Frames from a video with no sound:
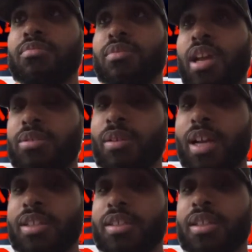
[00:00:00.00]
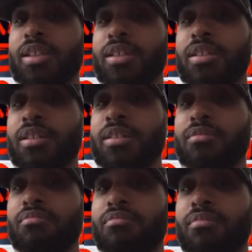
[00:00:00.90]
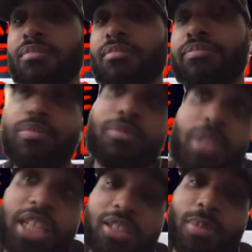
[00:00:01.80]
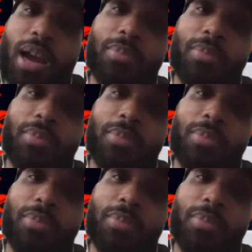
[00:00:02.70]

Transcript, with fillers: That's what I'd say. That's just my